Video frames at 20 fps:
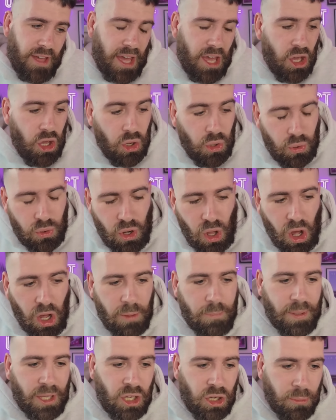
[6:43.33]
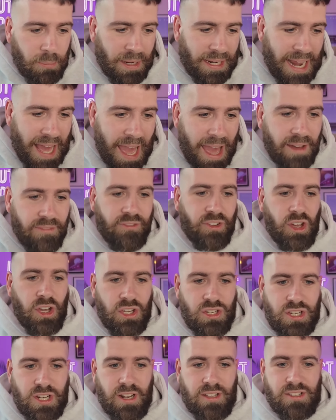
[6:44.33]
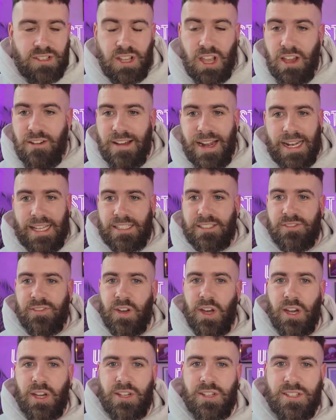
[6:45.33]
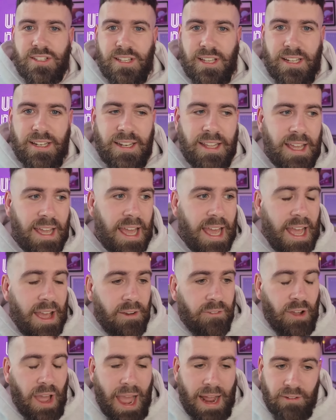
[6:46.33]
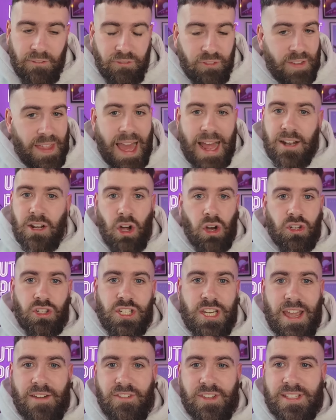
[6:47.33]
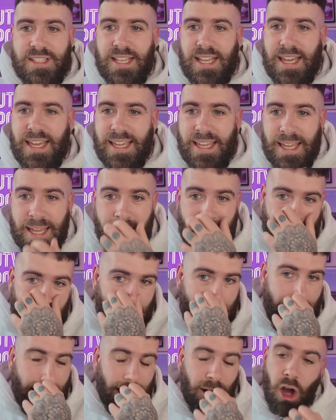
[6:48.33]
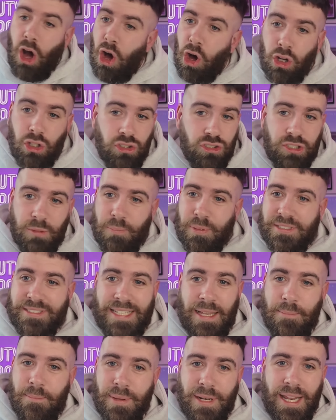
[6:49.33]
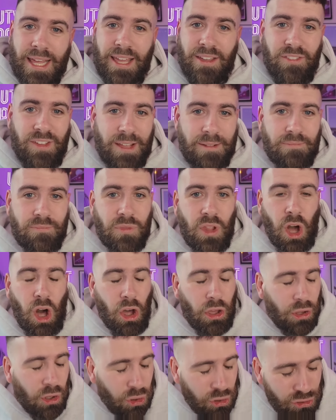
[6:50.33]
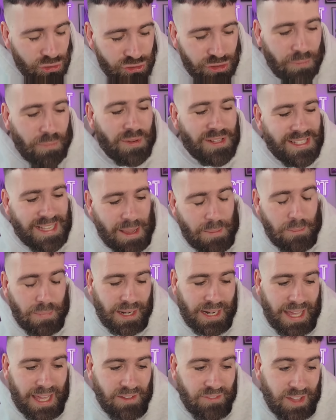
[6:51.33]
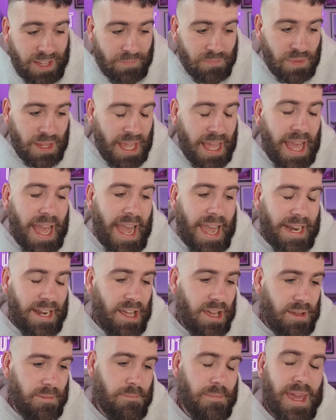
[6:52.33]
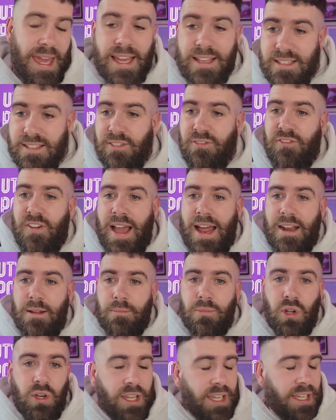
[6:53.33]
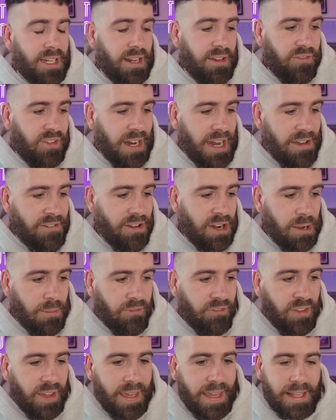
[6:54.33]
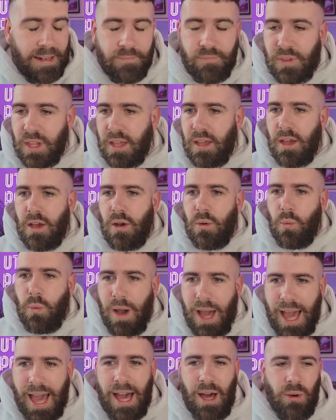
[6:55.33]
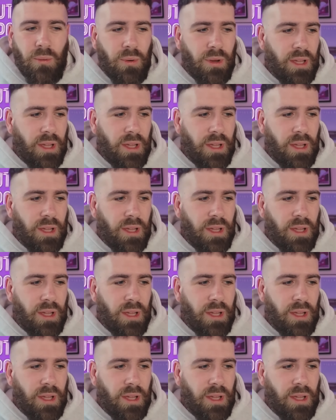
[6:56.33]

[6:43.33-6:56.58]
Unai becoming our version of Sir Alex Ferguson for that longevity. And I 100% believe it. I 100% believe it. And me as a fan, I'm looking at Villa and I'm thinking, wow,